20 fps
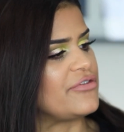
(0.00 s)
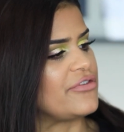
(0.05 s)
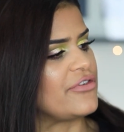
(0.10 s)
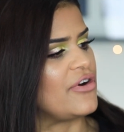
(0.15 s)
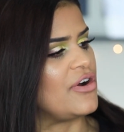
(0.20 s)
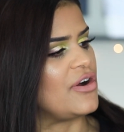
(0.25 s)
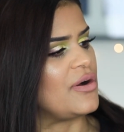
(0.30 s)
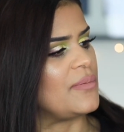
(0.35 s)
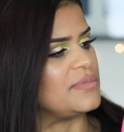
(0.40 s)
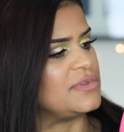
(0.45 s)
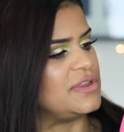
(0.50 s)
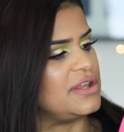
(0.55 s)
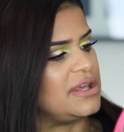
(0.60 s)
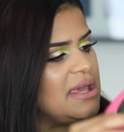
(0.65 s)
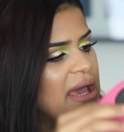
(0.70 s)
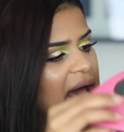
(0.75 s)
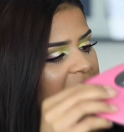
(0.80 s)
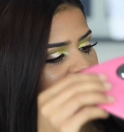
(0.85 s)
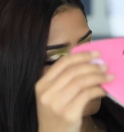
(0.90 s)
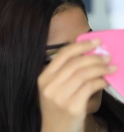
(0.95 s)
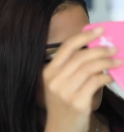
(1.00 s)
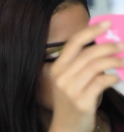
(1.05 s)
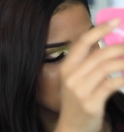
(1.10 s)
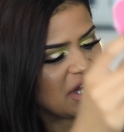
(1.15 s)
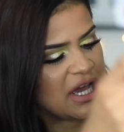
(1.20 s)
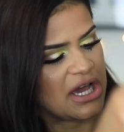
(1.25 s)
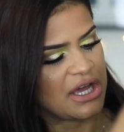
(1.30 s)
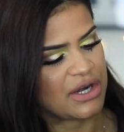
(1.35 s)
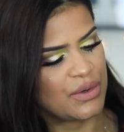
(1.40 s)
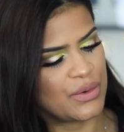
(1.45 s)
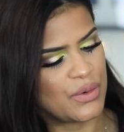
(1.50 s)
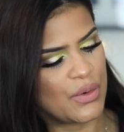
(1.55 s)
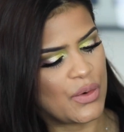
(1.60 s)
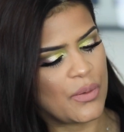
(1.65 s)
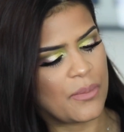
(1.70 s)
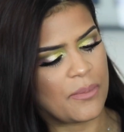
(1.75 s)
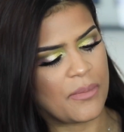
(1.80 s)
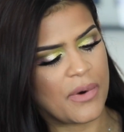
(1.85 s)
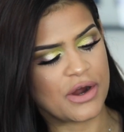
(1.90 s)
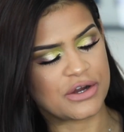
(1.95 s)
from the
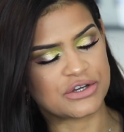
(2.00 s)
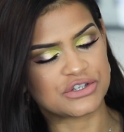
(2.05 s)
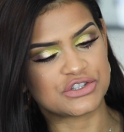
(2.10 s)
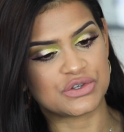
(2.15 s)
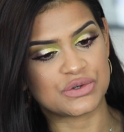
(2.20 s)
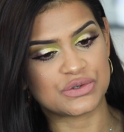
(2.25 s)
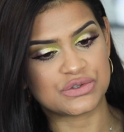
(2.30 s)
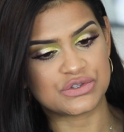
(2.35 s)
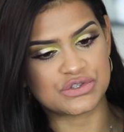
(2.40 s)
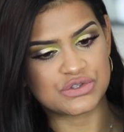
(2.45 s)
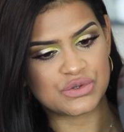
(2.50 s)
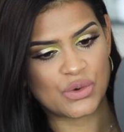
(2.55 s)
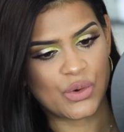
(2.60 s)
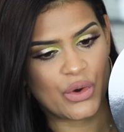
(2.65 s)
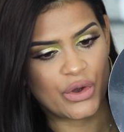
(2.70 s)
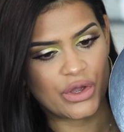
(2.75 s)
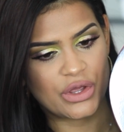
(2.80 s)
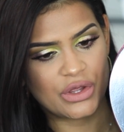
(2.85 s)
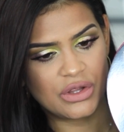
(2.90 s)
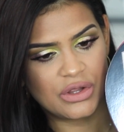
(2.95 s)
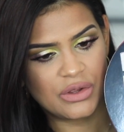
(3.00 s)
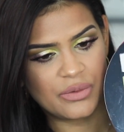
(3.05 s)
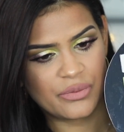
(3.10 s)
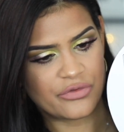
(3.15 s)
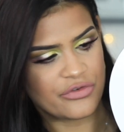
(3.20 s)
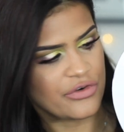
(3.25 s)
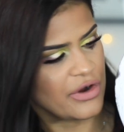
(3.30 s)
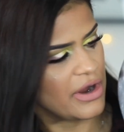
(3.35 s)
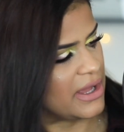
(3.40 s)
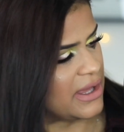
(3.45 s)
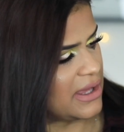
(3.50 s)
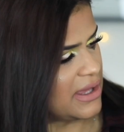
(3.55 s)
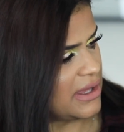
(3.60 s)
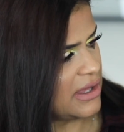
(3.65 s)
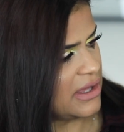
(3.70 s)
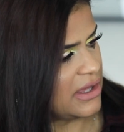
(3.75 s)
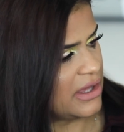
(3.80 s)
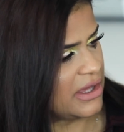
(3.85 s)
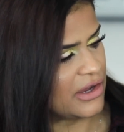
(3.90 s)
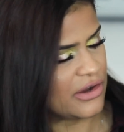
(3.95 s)
eyeshadow Marshall Soil right
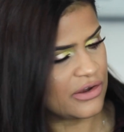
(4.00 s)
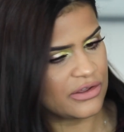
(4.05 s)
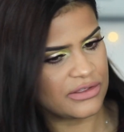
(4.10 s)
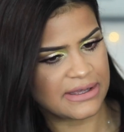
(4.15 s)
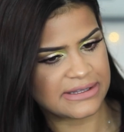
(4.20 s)
here.